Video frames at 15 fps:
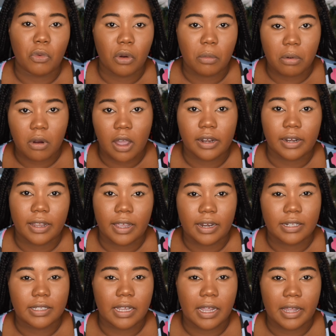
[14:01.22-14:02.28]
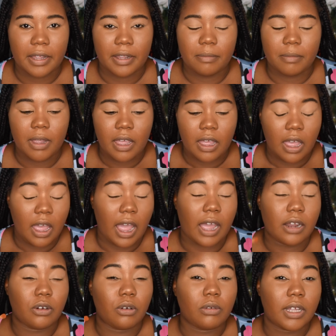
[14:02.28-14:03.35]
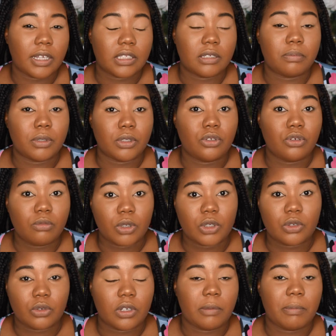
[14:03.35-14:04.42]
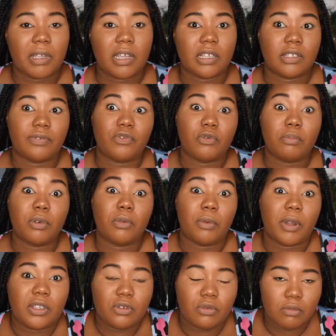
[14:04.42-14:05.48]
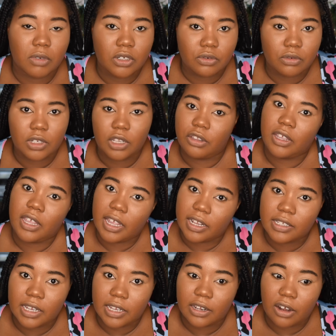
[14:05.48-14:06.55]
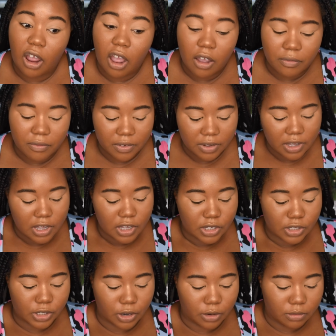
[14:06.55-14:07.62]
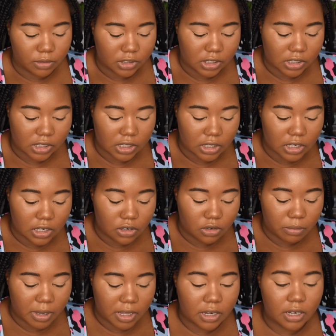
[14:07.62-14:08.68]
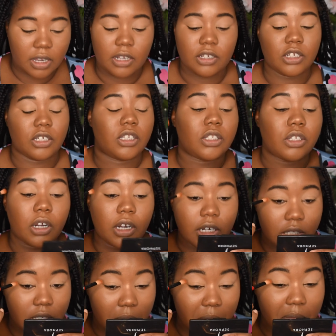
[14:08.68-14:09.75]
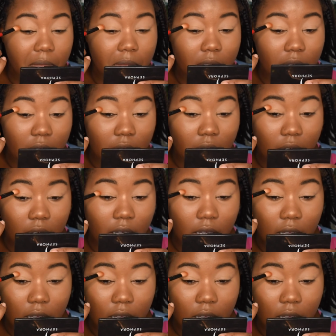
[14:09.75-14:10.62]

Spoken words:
more product at a time. I don't like to put too much on it because if you put way too much on it, you can't take it off. So just a little bit and just start blending